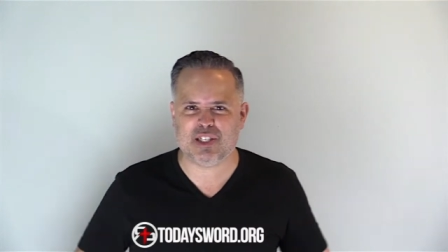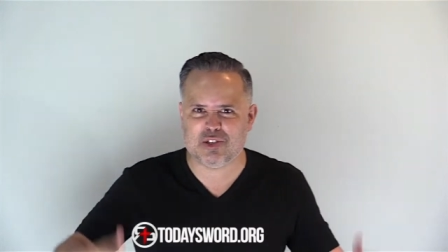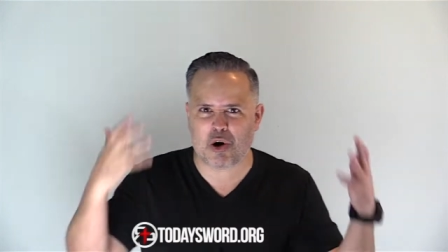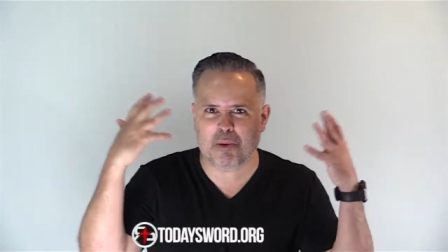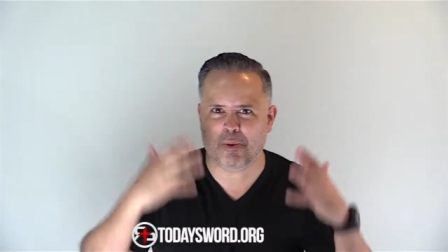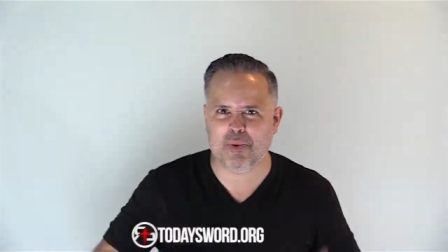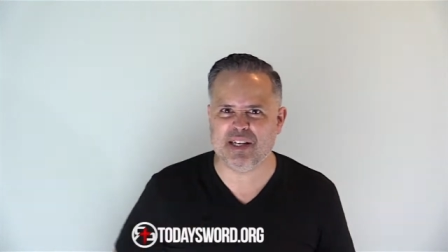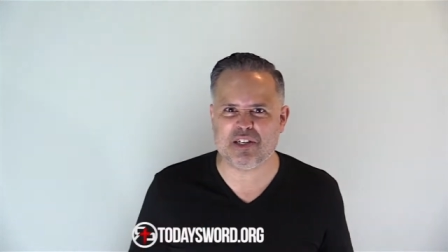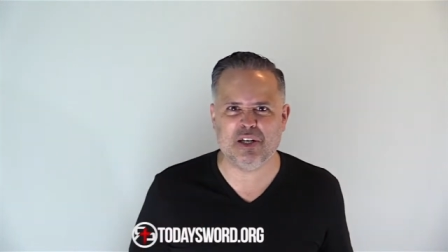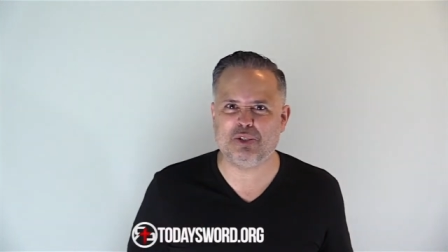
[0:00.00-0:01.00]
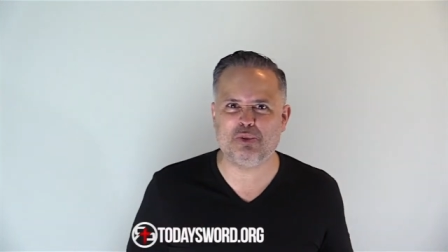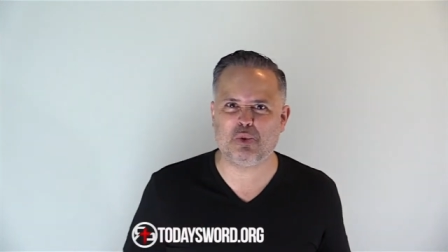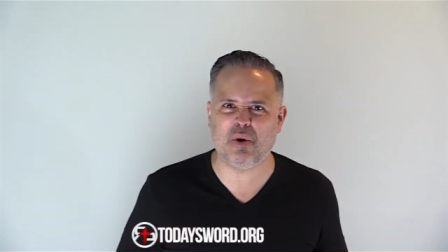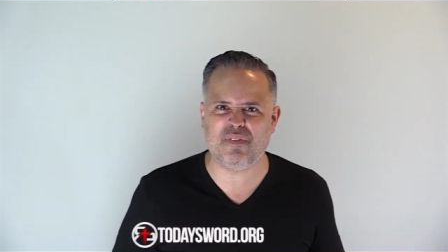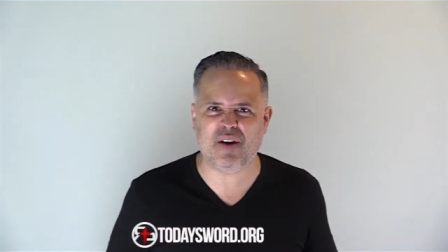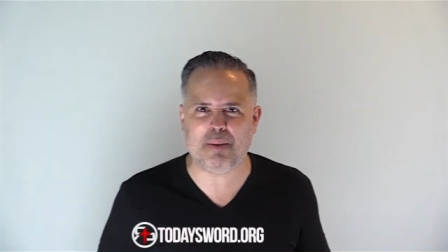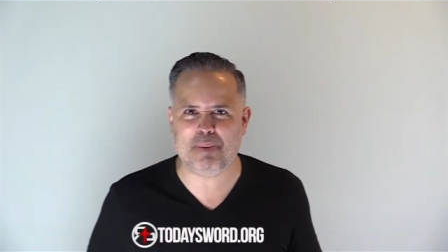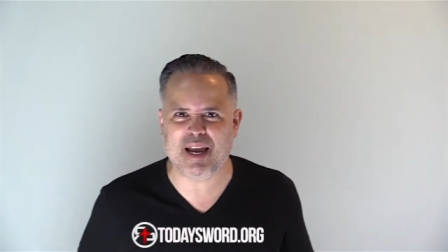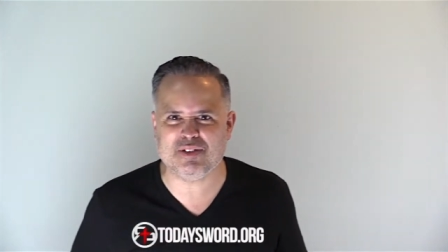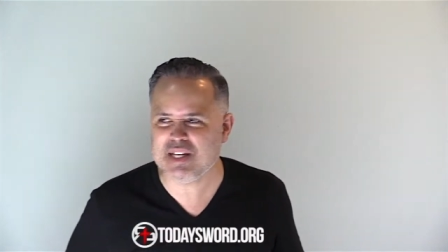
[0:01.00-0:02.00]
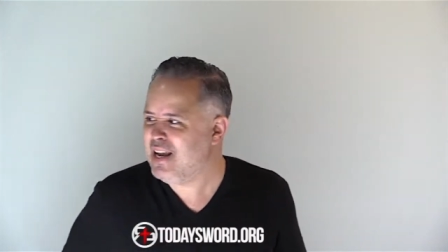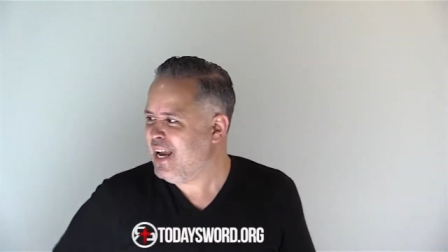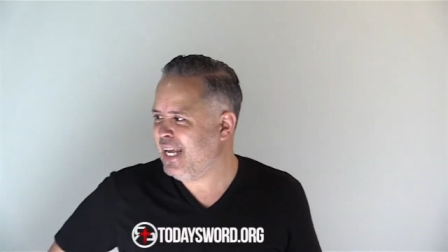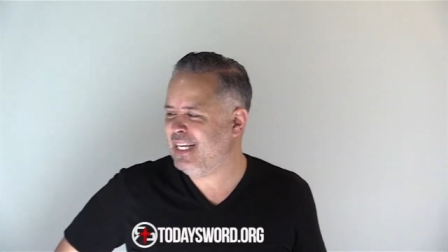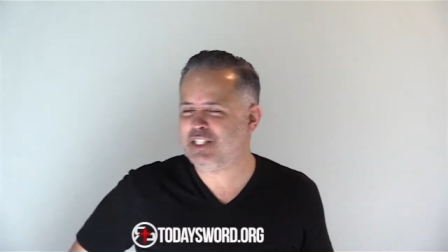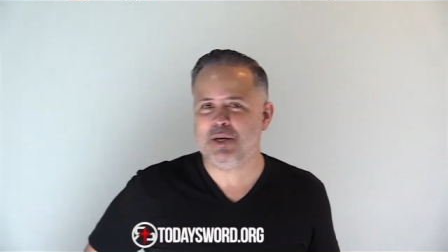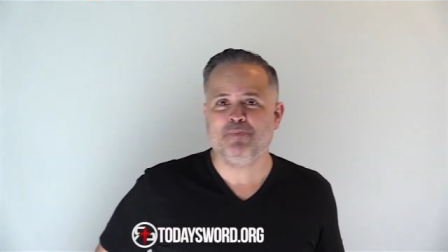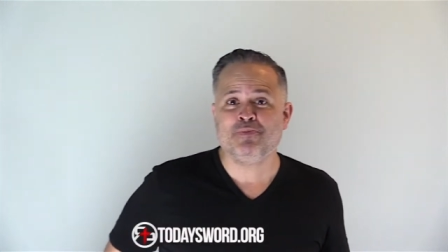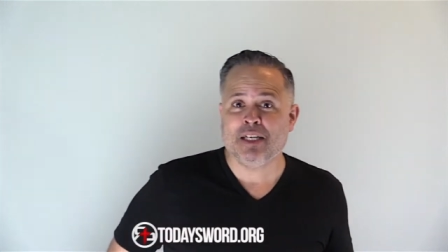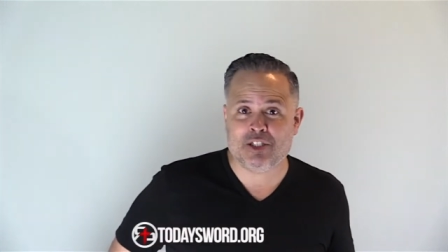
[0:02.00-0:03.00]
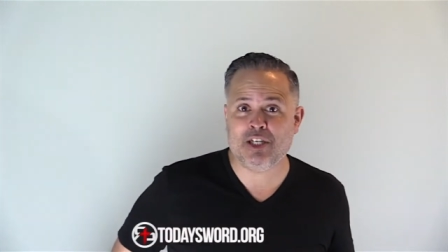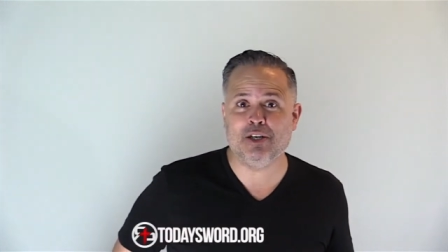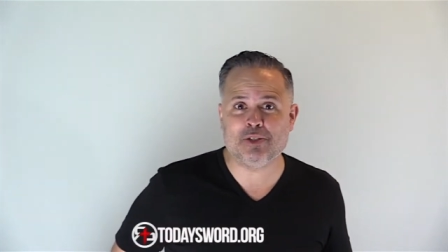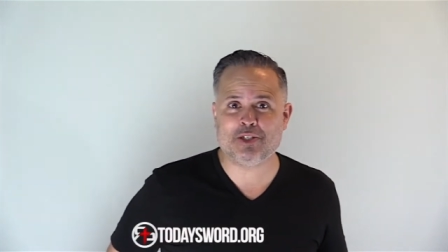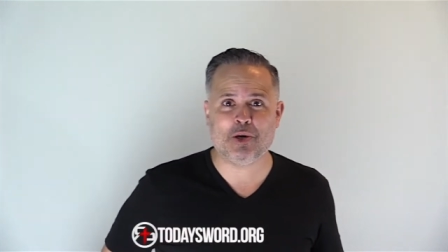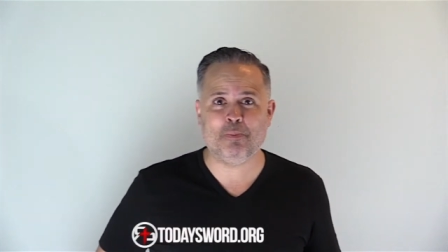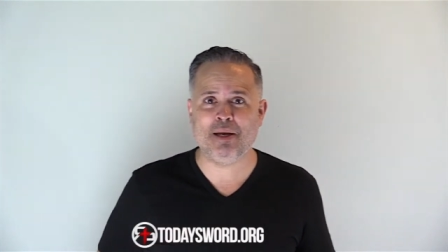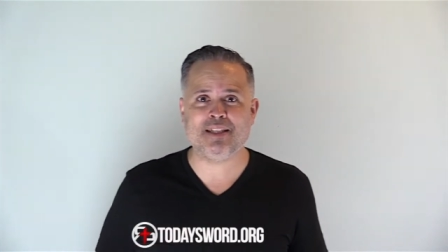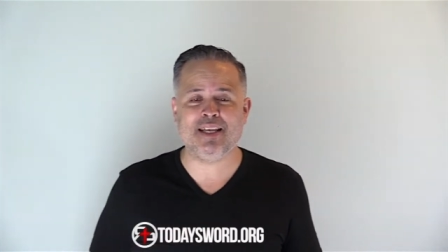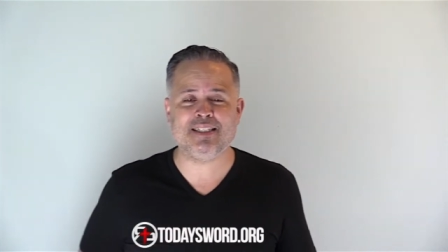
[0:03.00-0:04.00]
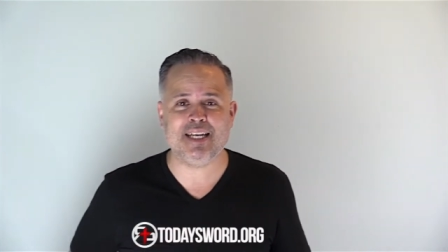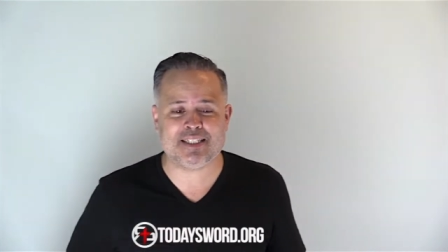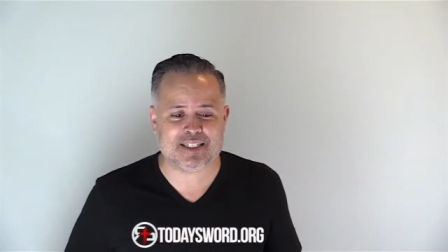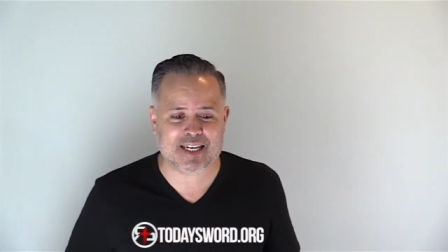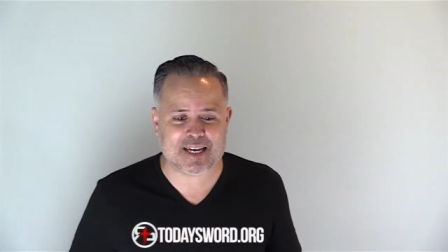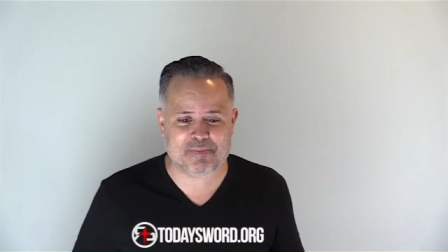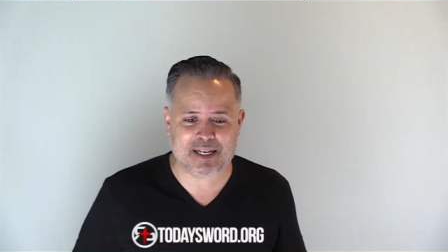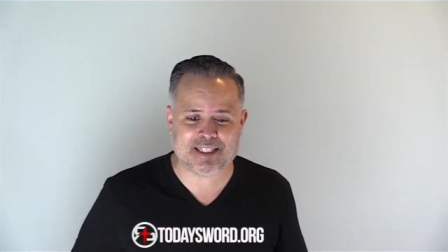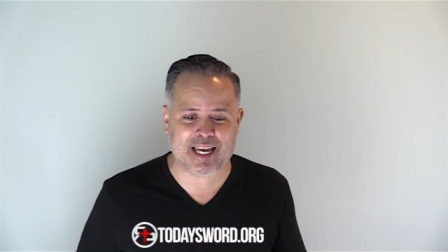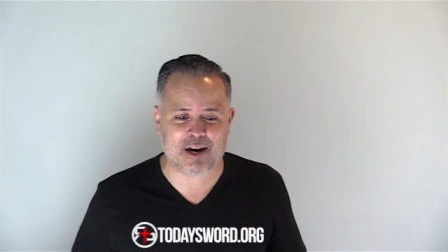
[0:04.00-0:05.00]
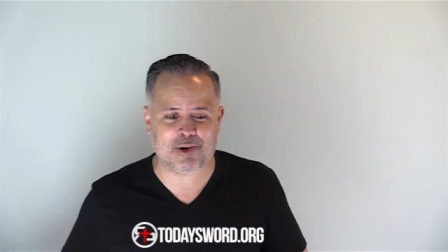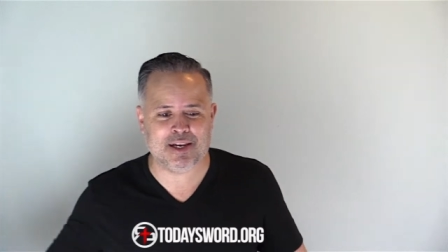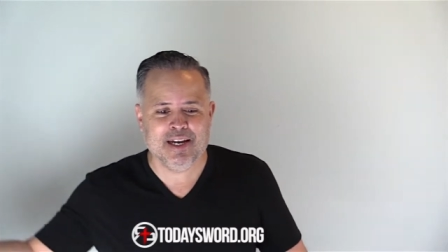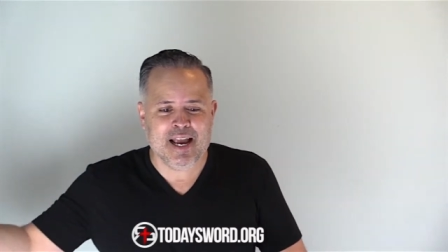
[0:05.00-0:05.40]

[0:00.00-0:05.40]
His armor weighs 125 pounds, and his shield is so big that it takes a second man to carry it.